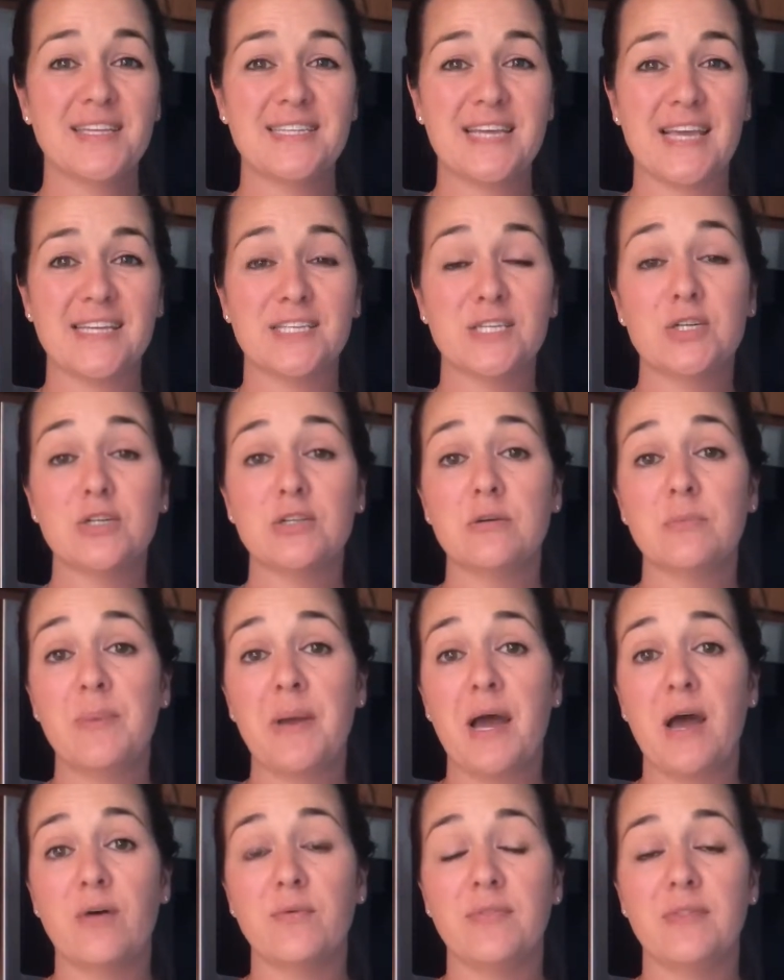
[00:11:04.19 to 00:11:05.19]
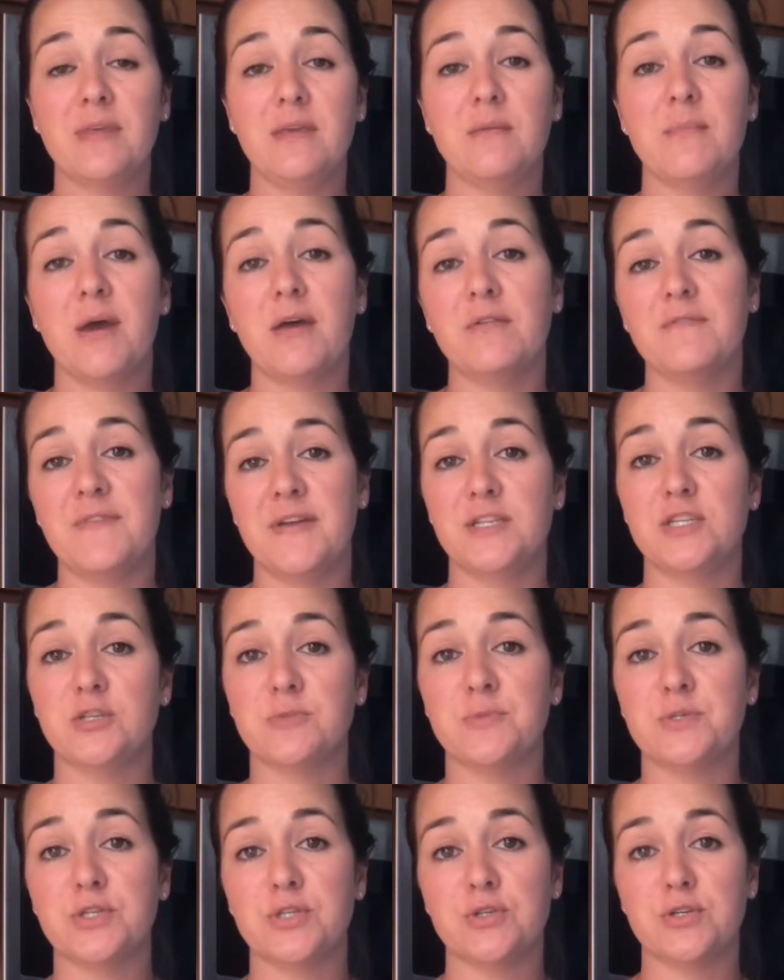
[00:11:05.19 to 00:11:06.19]
technical about the amount of
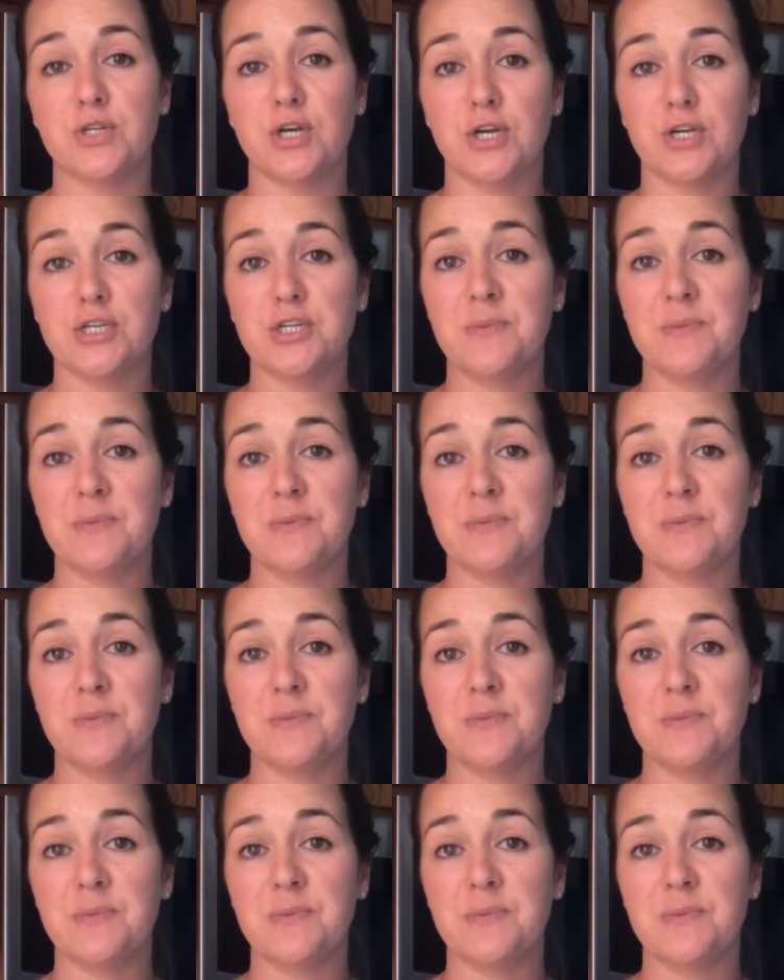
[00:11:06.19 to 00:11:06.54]
vegetables your dog